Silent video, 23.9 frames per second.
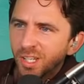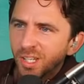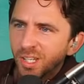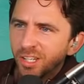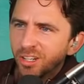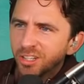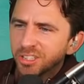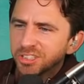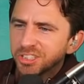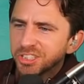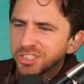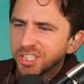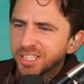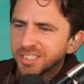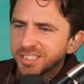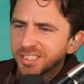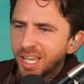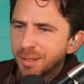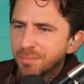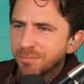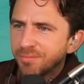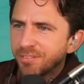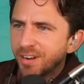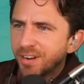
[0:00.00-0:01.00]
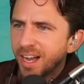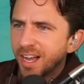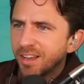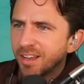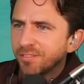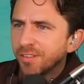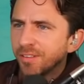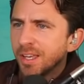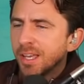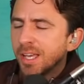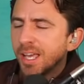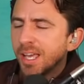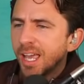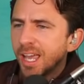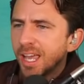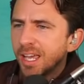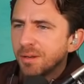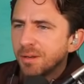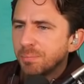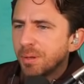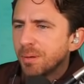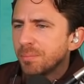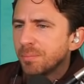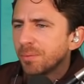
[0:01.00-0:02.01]
here she is, game five,
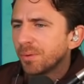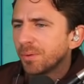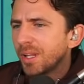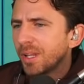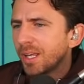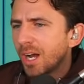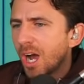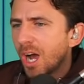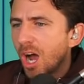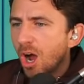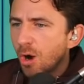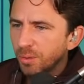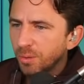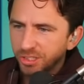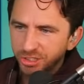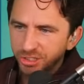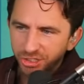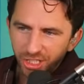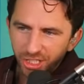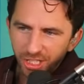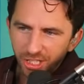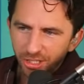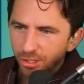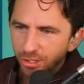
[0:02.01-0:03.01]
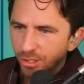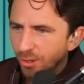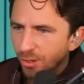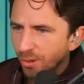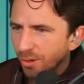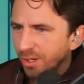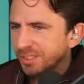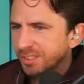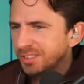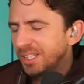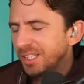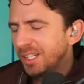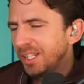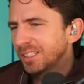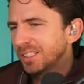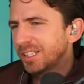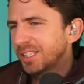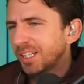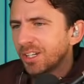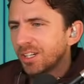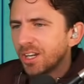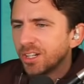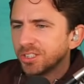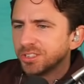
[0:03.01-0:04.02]
and people were like, "Oh, is she in New York City?" It's
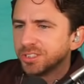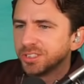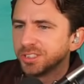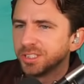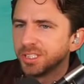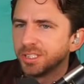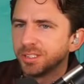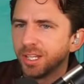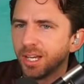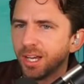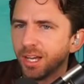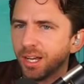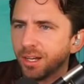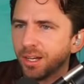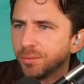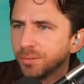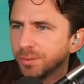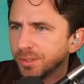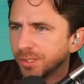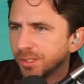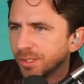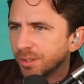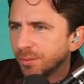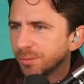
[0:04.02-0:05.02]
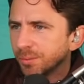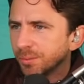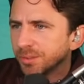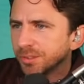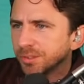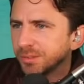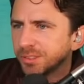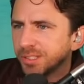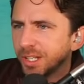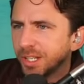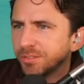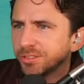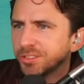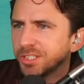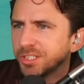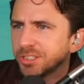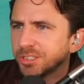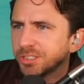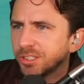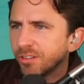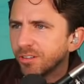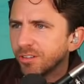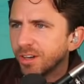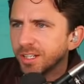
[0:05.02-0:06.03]
like, no, she's in uh, you know, San
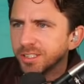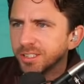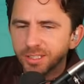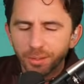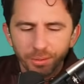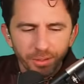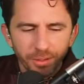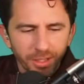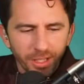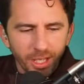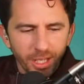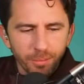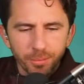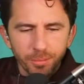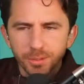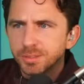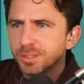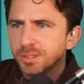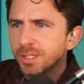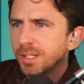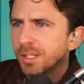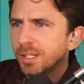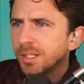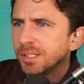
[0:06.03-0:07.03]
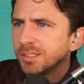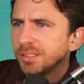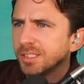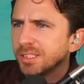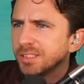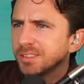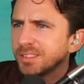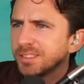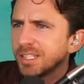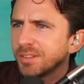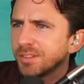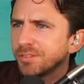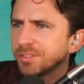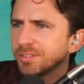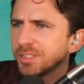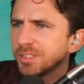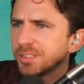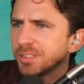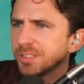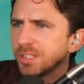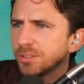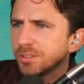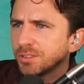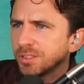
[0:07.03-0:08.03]
Francisco, right? Is that where the game is? Is it in San
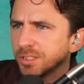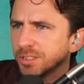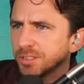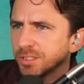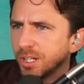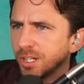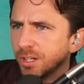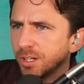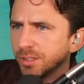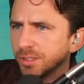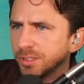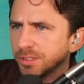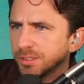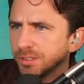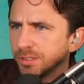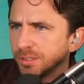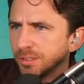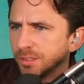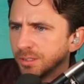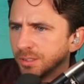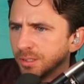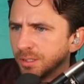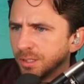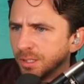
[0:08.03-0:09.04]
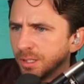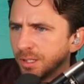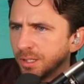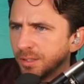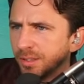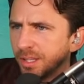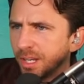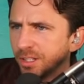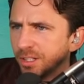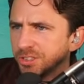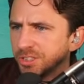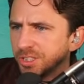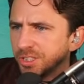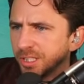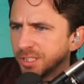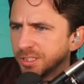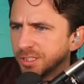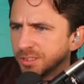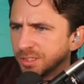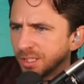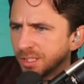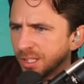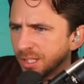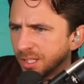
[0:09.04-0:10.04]
Francisco? So let's go. Let's, there she
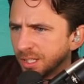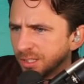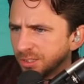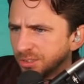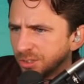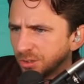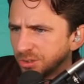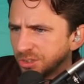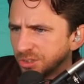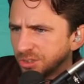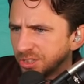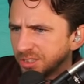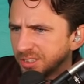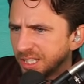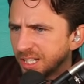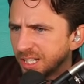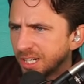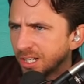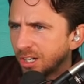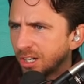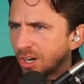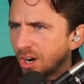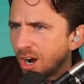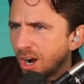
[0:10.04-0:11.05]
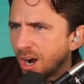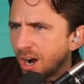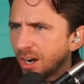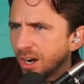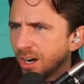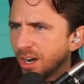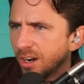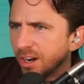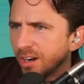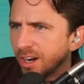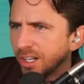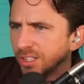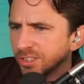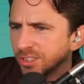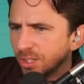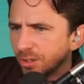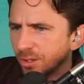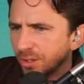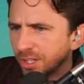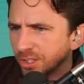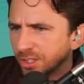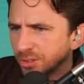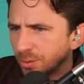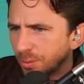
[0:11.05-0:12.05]
is. So she's in a car. All right.
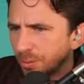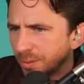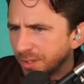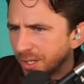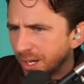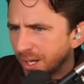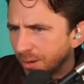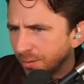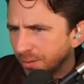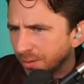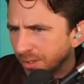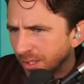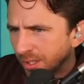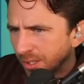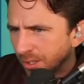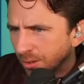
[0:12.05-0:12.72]
So here's what we know.